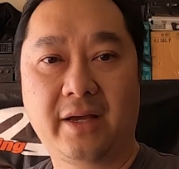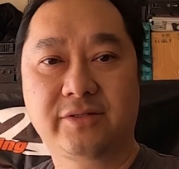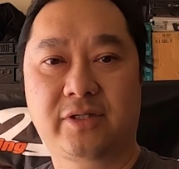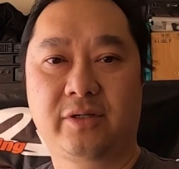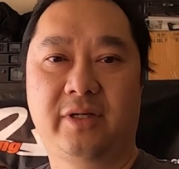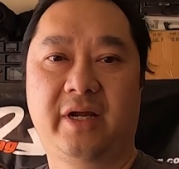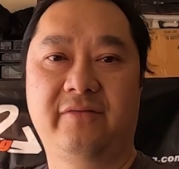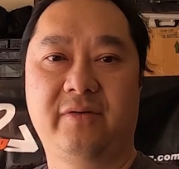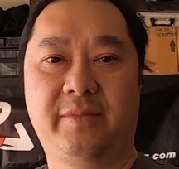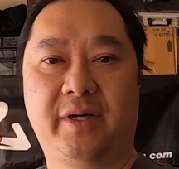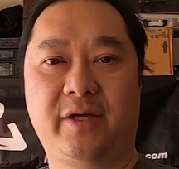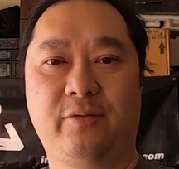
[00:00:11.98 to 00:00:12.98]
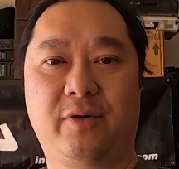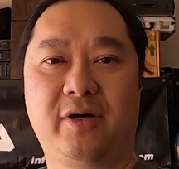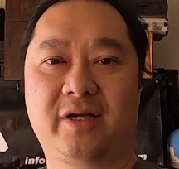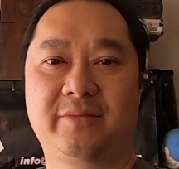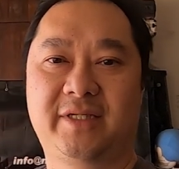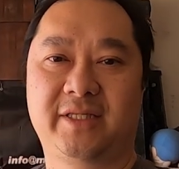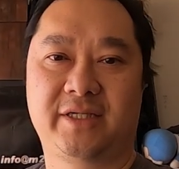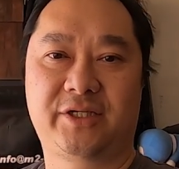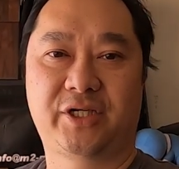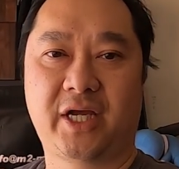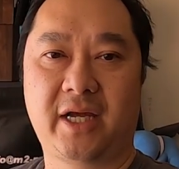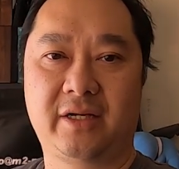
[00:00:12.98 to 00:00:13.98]
How's it going, everybody? Welcome to the
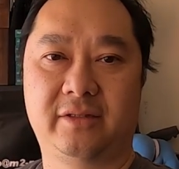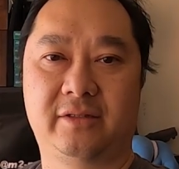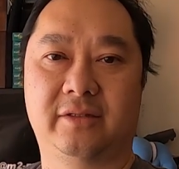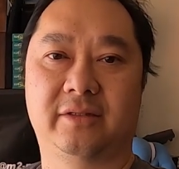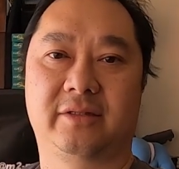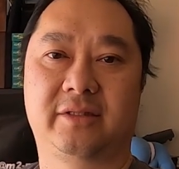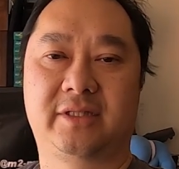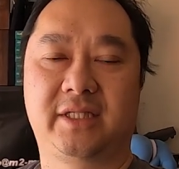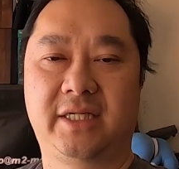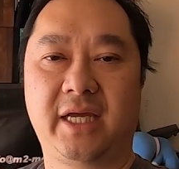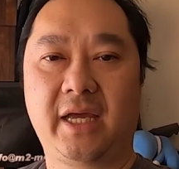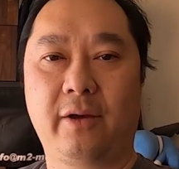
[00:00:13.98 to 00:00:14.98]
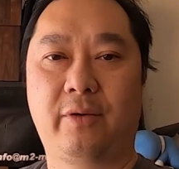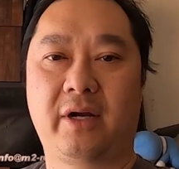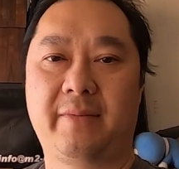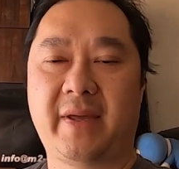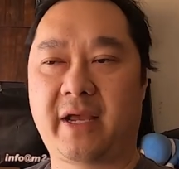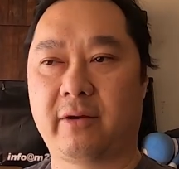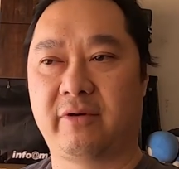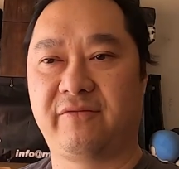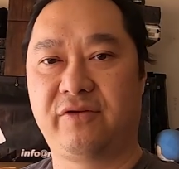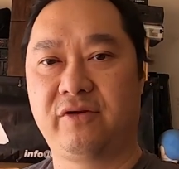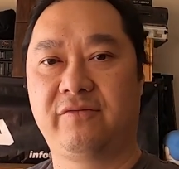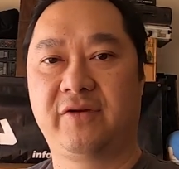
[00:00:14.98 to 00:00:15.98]
channel. Today I want to make a
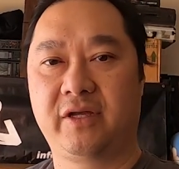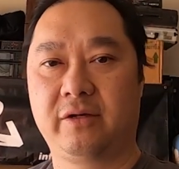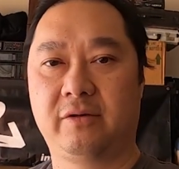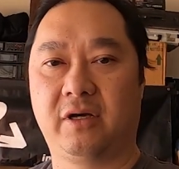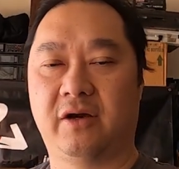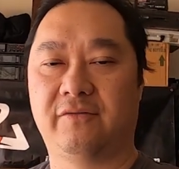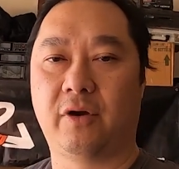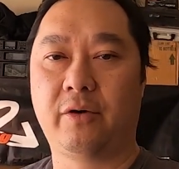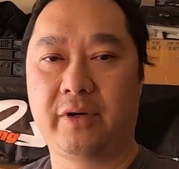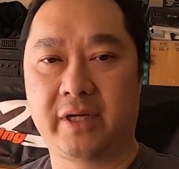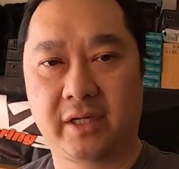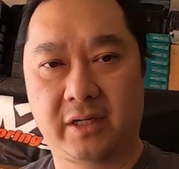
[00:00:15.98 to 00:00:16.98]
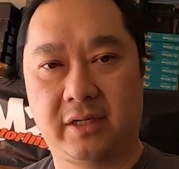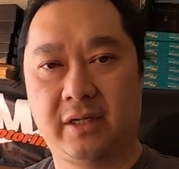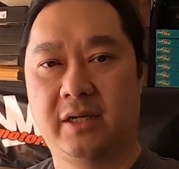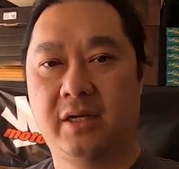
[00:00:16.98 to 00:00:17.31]
review video of owning